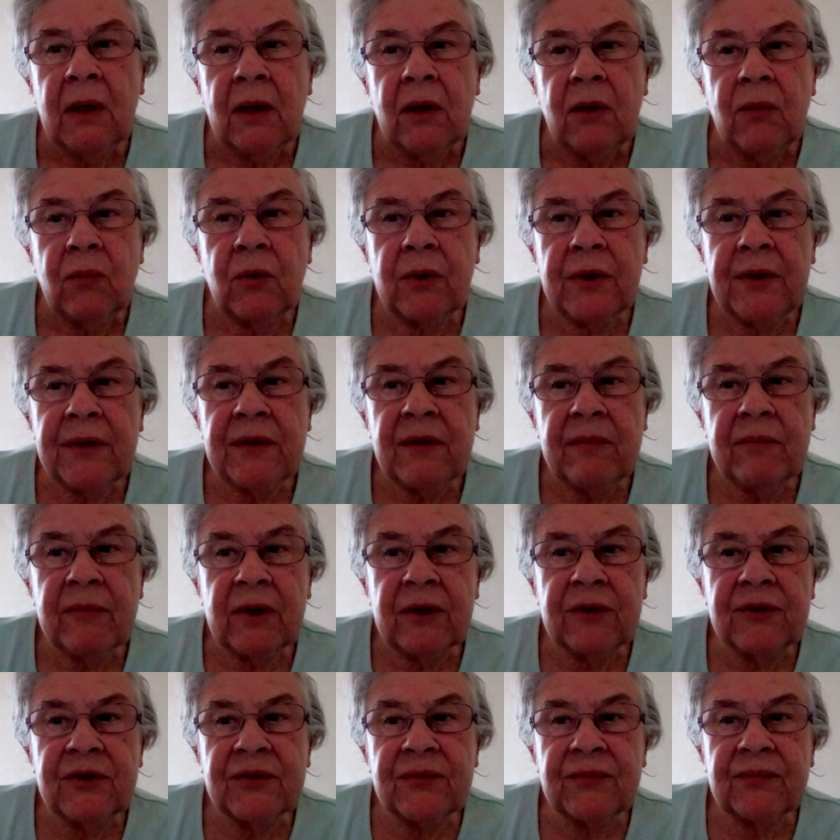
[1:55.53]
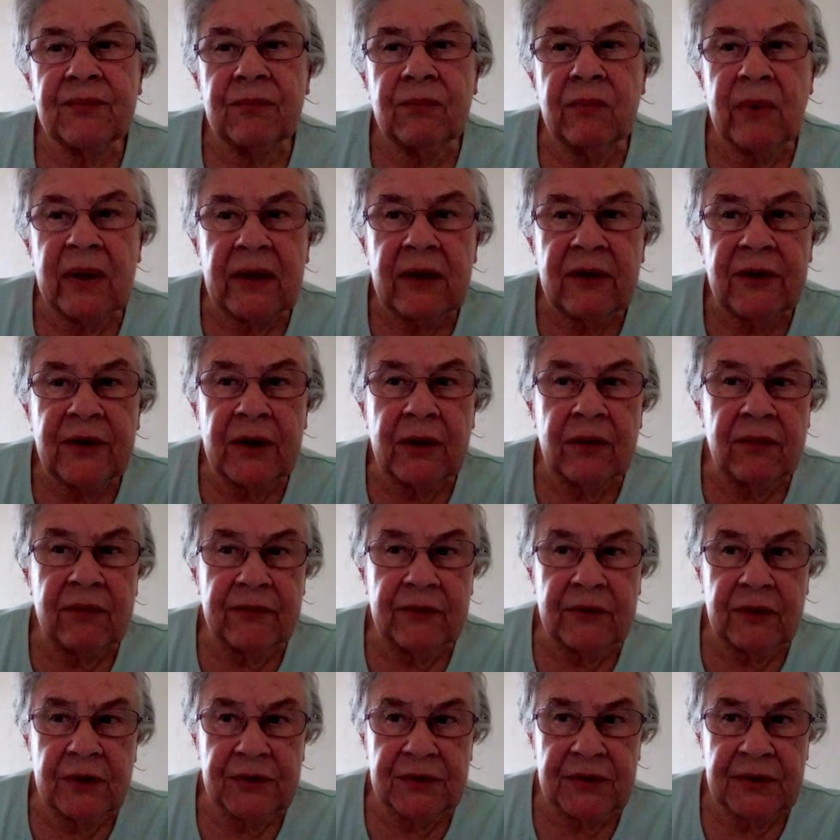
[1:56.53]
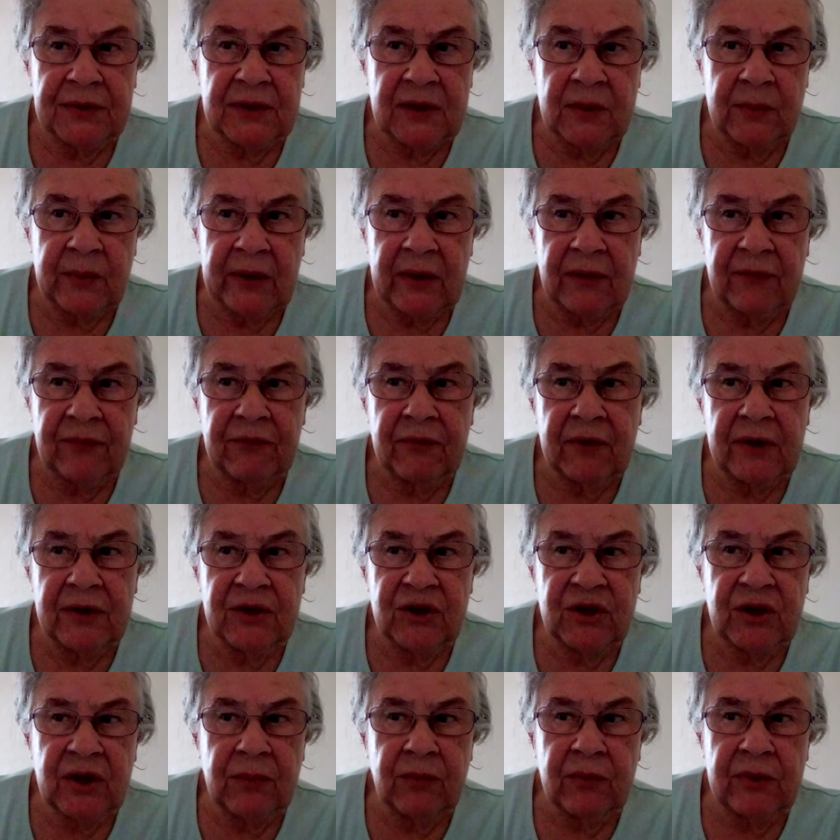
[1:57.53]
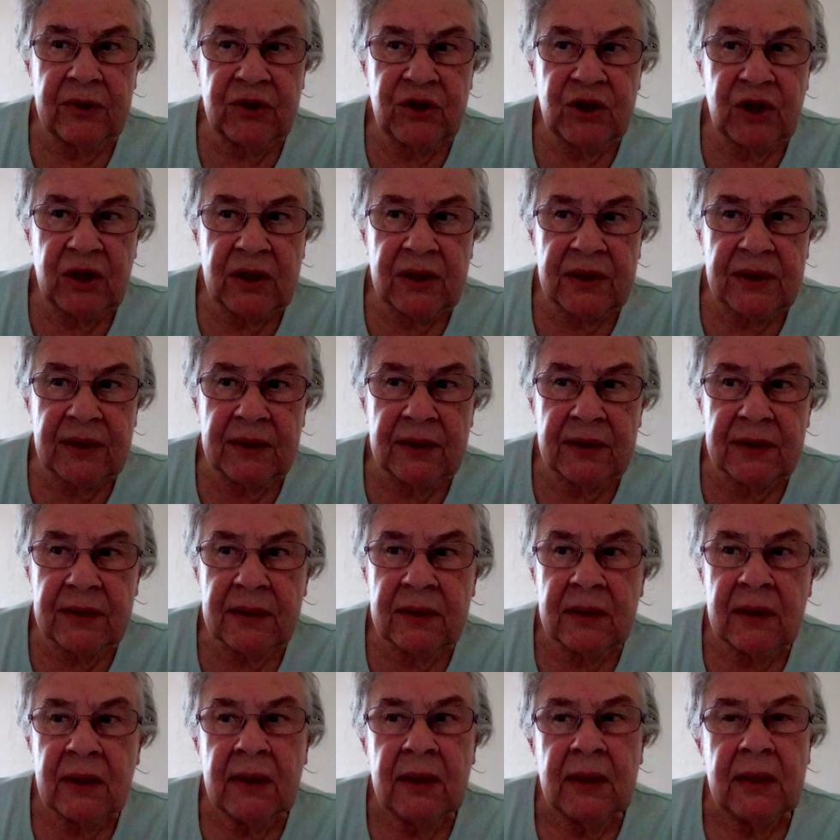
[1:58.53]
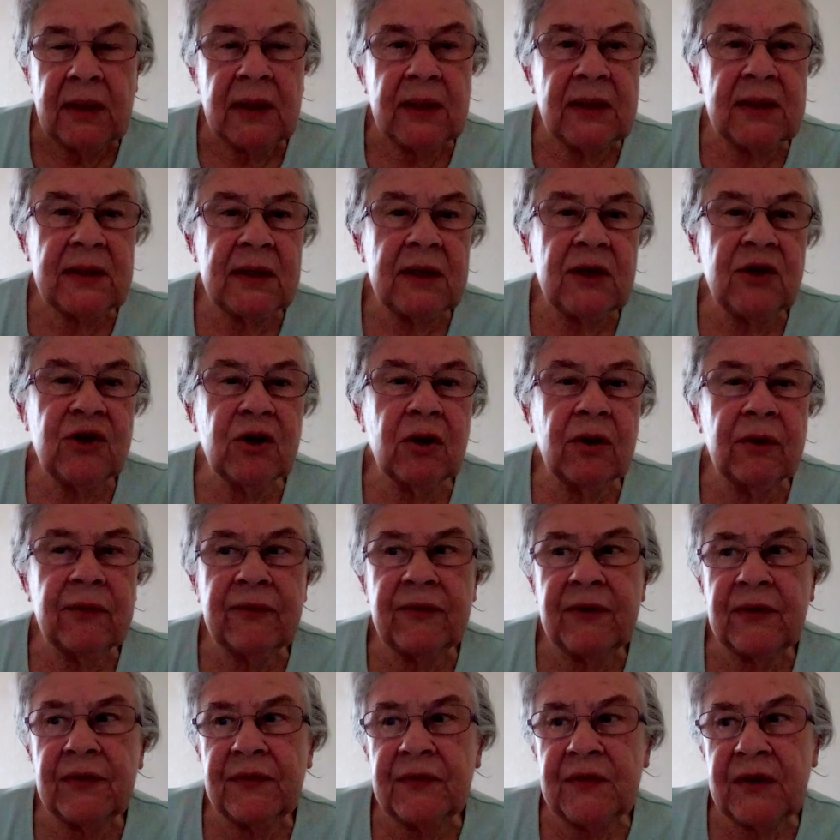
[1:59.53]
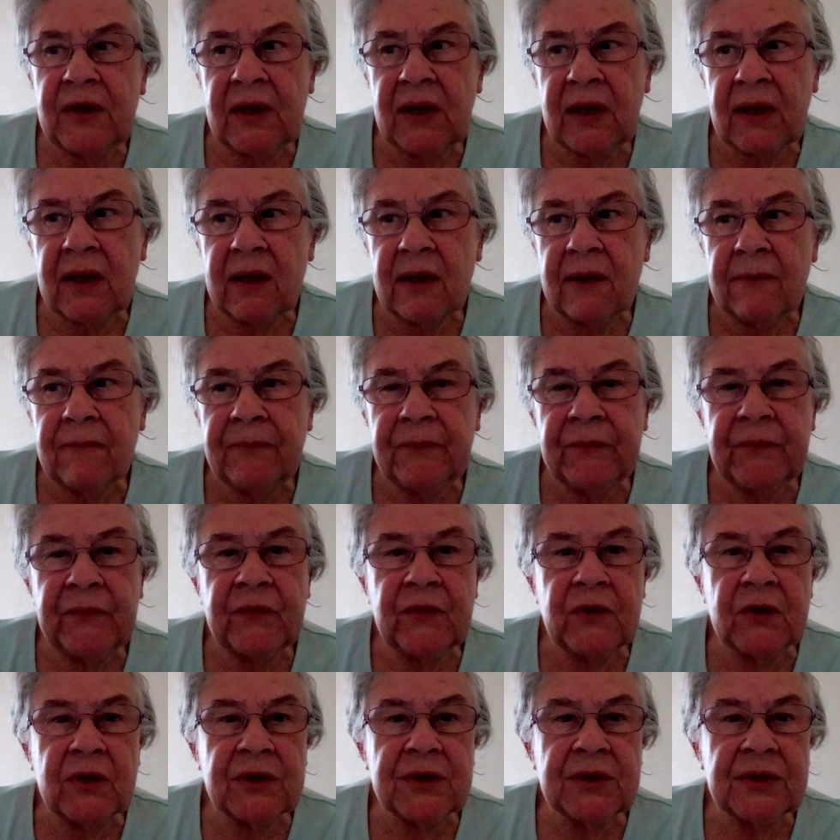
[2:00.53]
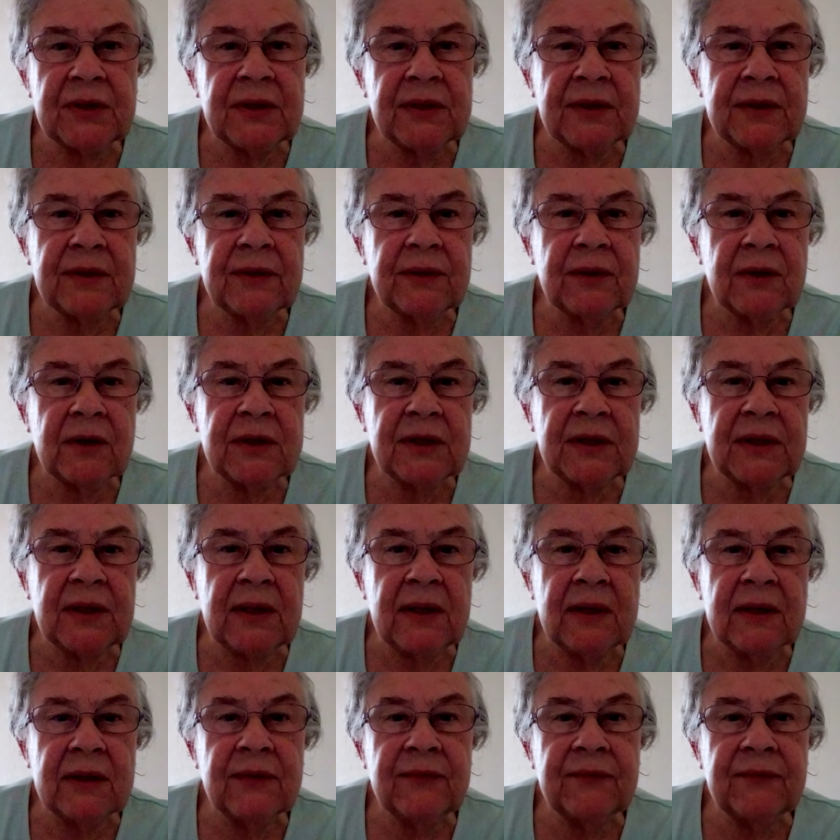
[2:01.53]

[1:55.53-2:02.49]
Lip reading: One of the most well-known verses about friendship with Jesus is in John 15, verses 13 to